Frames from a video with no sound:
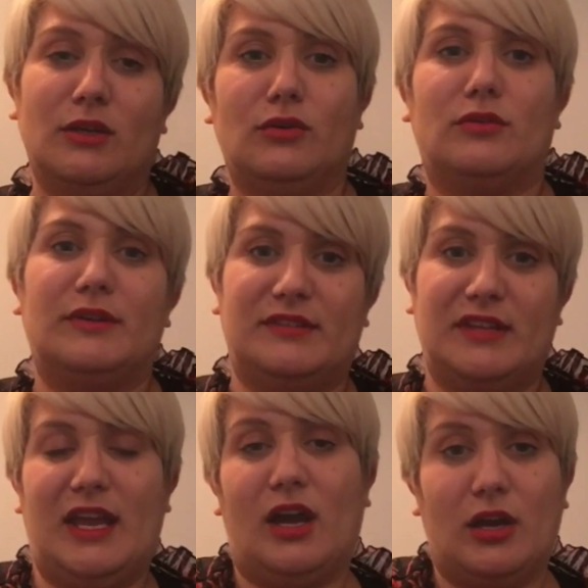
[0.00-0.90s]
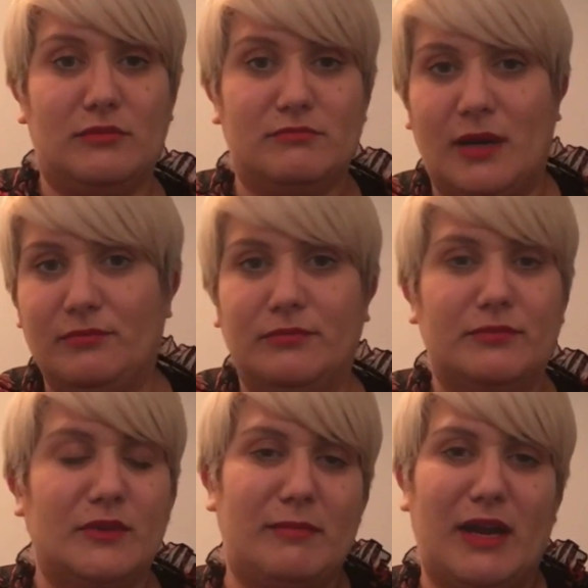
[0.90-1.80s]
or a stay at home mum,
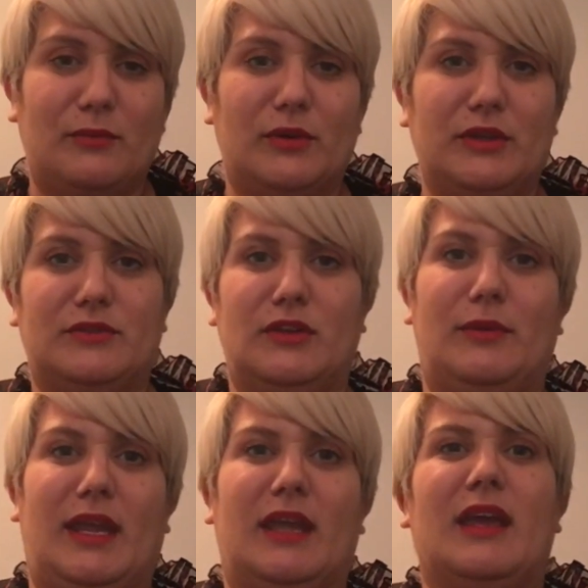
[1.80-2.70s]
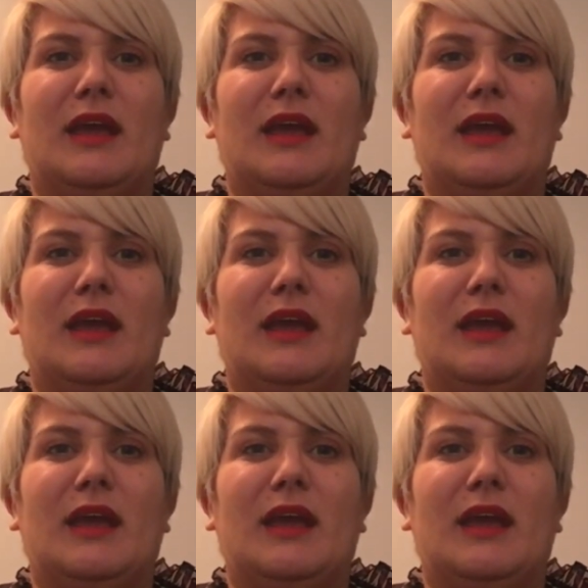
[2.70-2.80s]
no matter what you're doing.